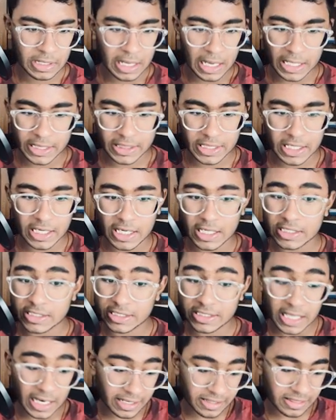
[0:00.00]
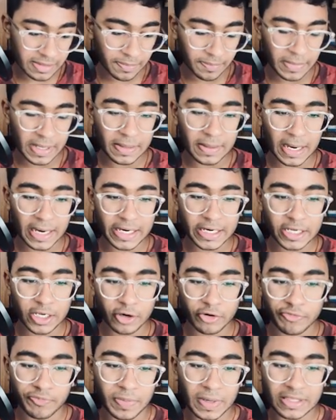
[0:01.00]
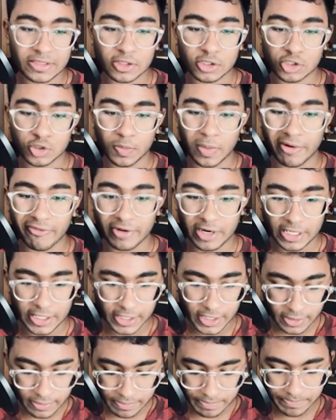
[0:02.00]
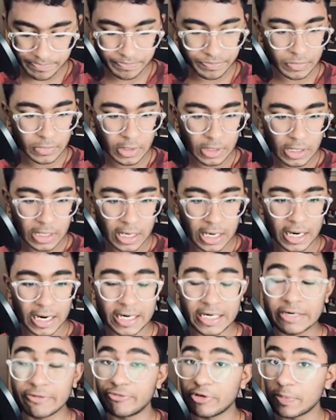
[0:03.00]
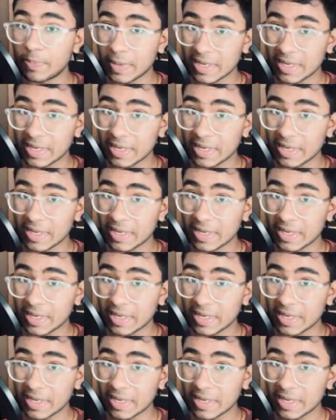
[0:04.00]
And the, that's the main idea of playing the Jobava London. Uh, we play